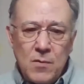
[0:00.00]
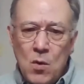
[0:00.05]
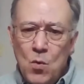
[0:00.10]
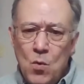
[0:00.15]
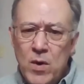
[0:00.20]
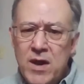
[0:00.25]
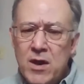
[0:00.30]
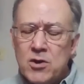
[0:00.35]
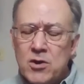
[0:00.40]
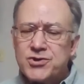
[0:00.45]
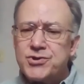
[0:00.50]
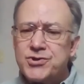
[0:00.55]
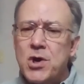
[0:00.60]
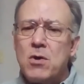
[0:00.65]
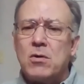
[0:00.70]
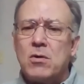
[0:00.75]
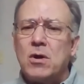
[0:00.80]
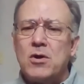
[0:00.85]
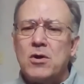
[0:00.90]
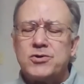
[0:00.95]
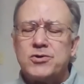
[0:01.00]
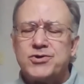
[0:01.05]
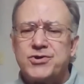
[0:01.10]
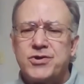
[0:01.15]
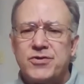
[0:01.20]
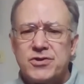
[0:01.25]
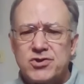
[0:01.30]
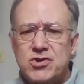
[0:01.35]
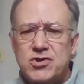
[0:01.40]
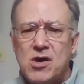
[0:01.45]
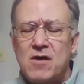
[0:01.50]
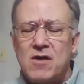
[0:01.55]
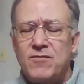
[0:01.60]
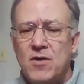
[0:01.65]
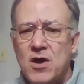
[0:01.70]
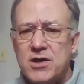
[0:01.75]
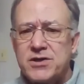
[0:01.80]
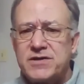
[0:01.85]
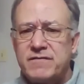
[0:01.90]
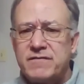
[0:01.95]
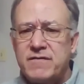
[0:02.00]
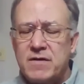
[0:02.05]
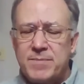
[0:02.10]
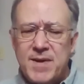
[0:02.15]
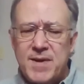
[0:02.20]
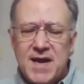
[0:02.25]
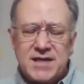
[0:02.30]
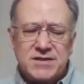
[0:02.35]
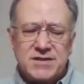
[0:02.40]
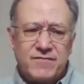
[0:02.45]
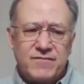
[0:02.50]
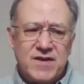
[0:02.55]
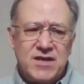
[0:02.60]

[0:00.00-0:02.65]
we are so close to the soft launch of Onpassive.